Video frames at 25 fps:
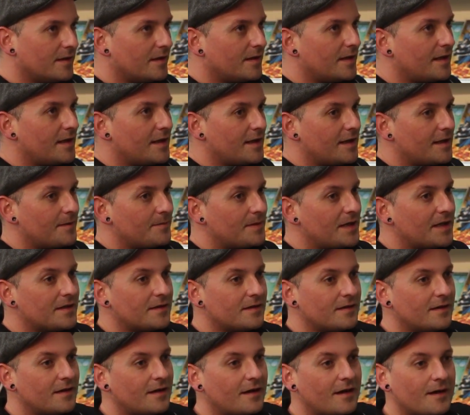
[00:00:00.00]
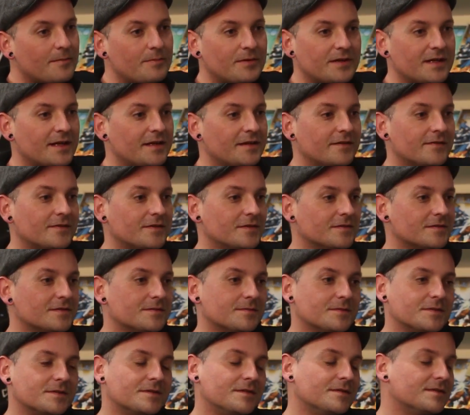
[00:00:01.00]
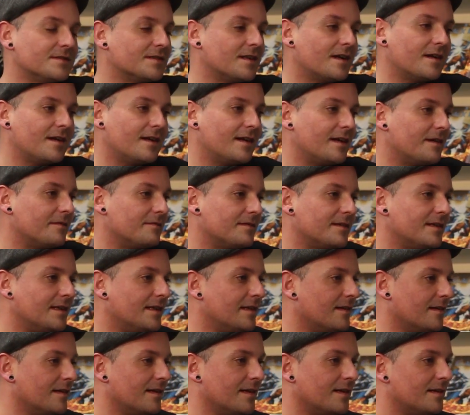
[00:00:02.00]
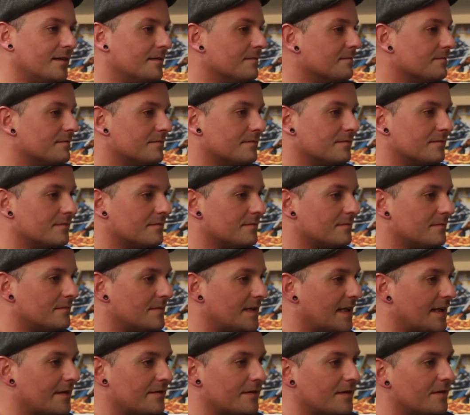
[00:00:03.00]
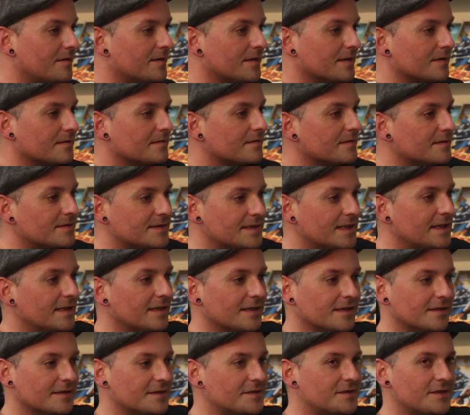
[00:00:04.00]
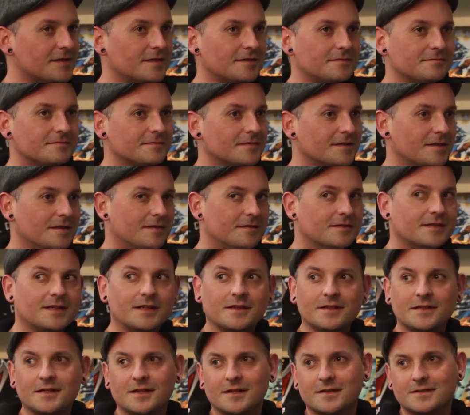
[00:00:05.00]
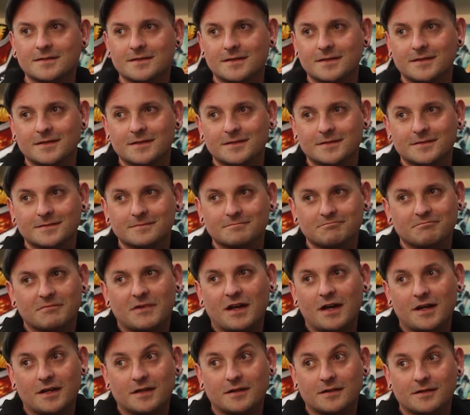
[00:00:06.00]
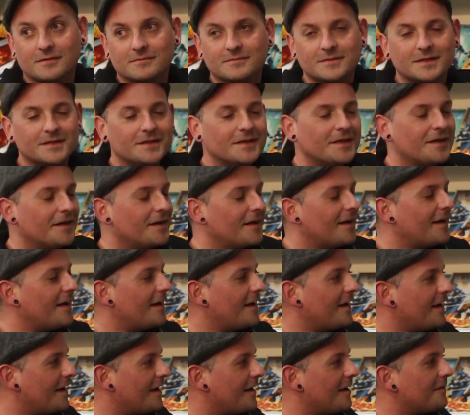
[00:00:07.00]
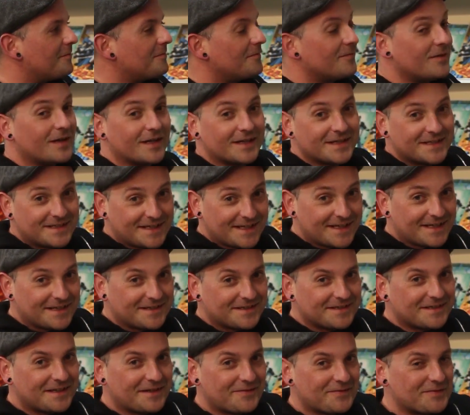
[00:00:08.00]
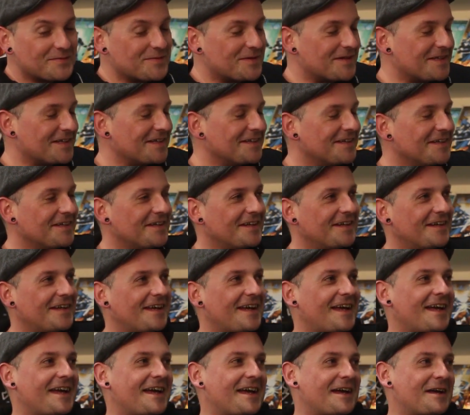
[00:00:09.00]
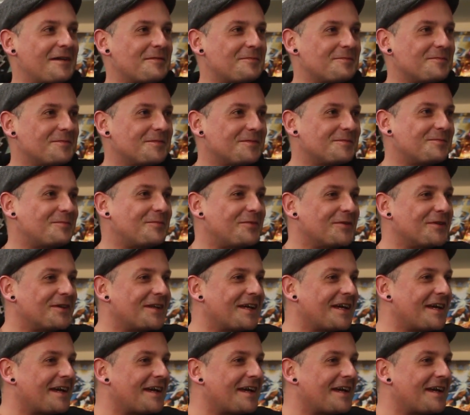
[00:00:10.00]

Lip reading: And there are plenty of customers who started out illegally downloading and stealing this shit. Can I curse on this? Yeah. I don't know. Well, I did, everybody. But